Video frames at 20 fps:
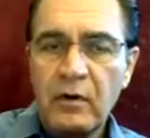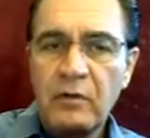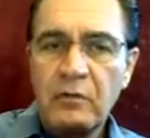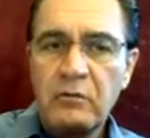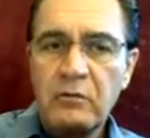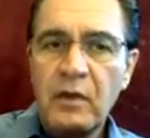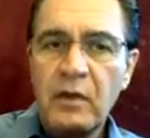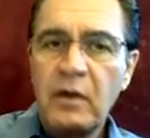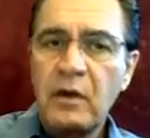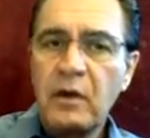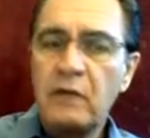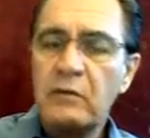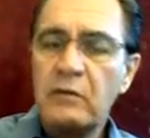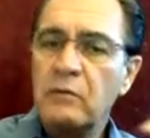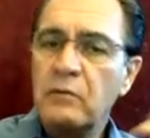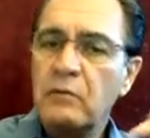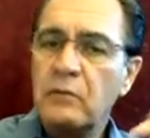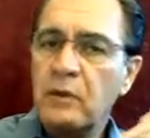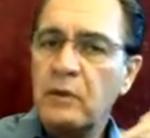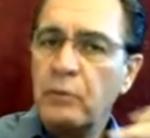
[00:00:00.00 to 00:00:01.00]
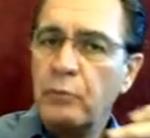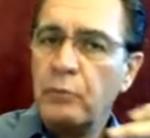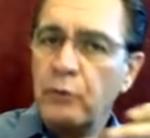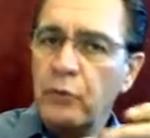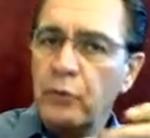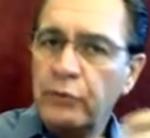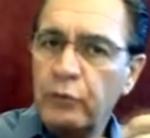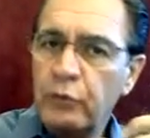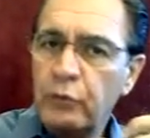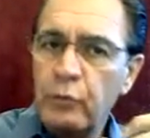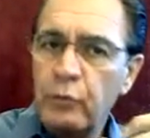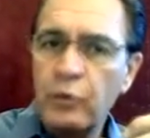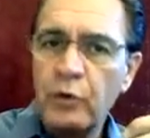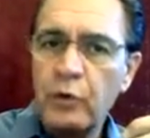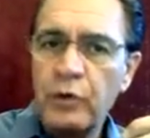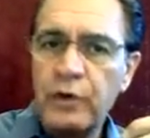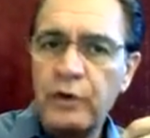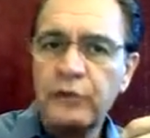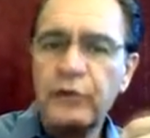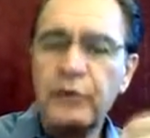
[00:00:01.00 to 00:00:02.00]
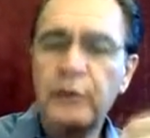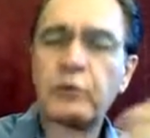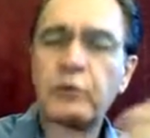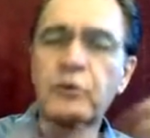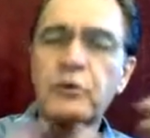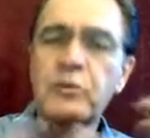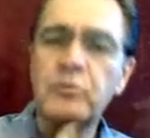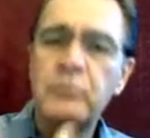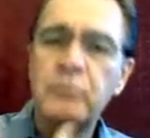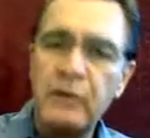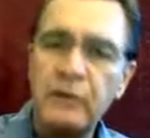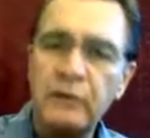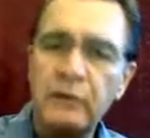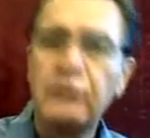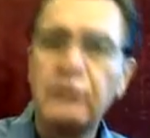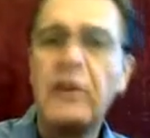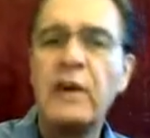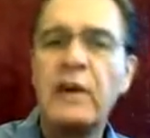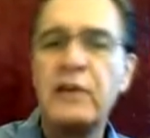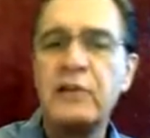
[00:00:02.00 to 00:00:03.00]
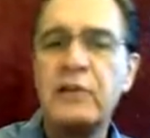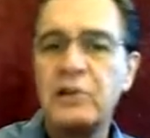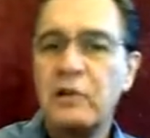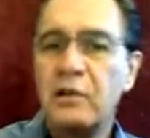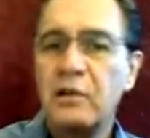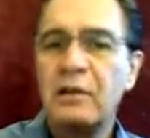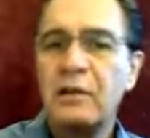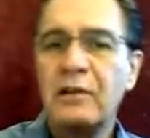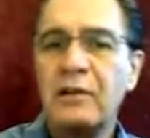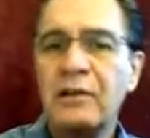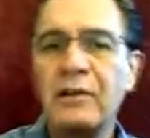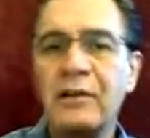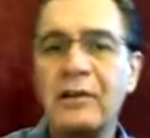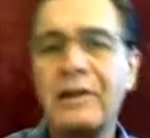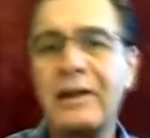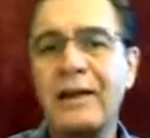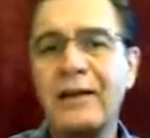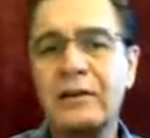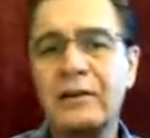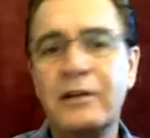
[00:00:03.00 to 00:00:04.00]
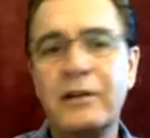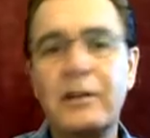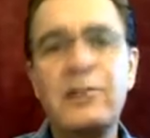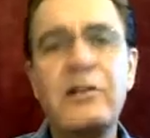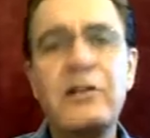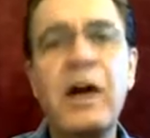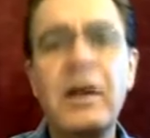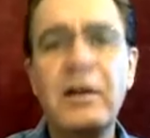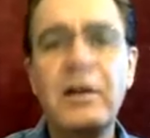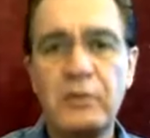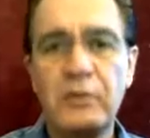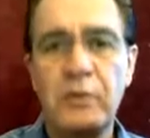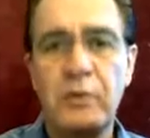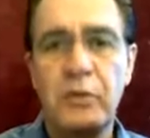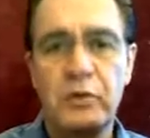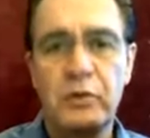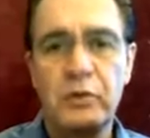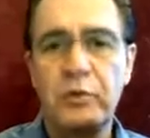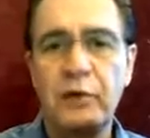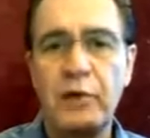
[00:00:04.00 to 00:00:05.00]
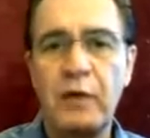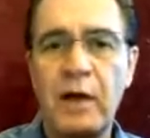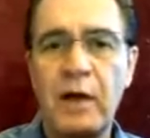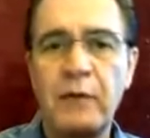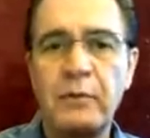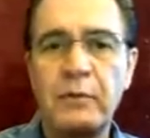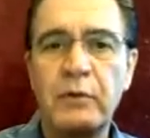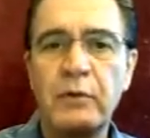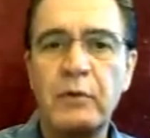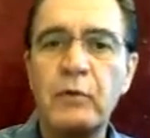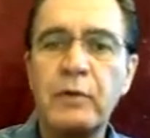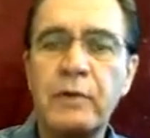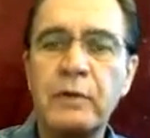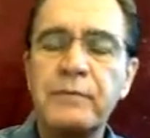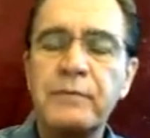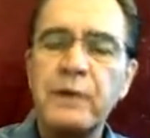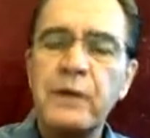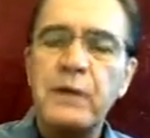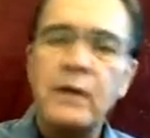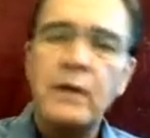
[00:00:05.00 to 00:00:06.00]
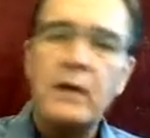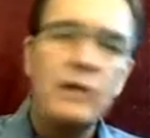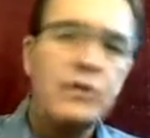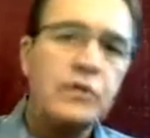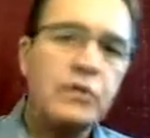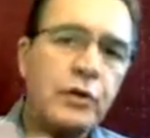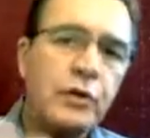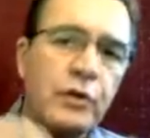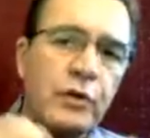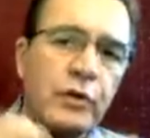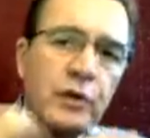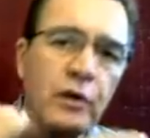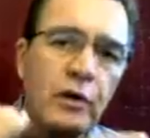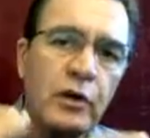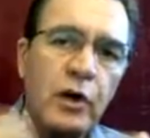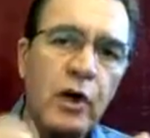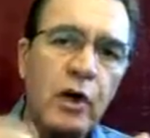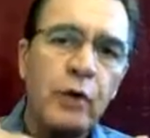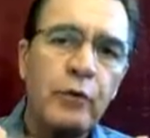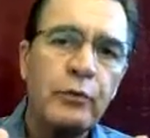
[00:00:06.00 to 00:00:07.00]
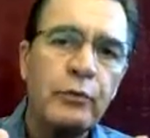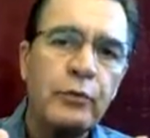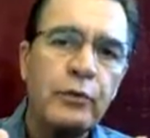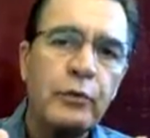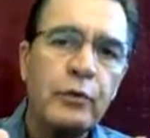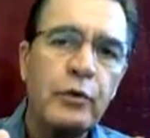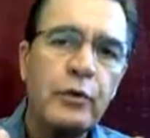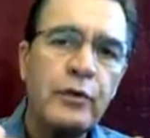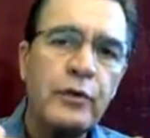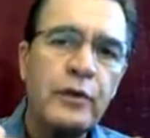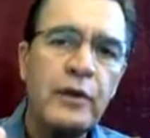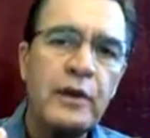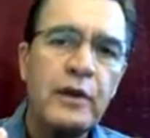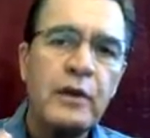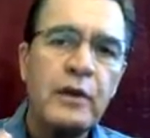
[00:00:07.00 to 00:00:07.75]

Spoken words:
And it pulls through more easily, which means that's likely not the most predominant one. And so you can go through the